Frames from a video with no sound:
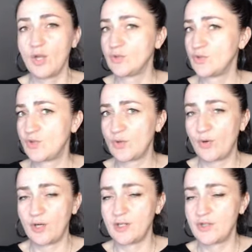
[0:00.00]

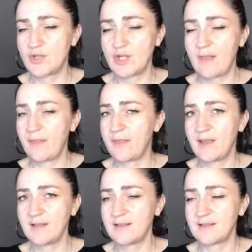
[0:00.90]
George
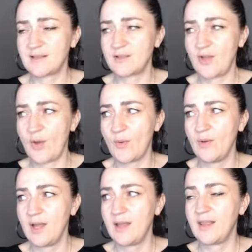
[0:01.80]
doesn't know
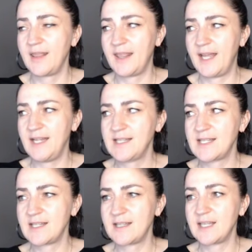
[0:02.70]

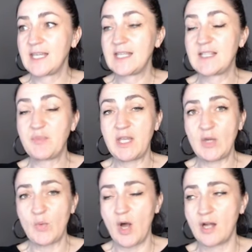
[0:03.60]
that he's being
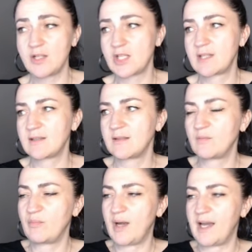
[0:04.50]
watched
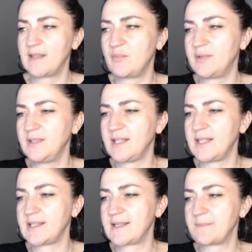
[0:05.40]
by the
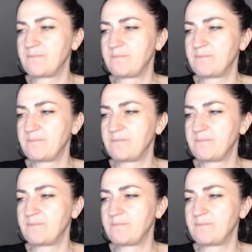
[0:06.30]
police.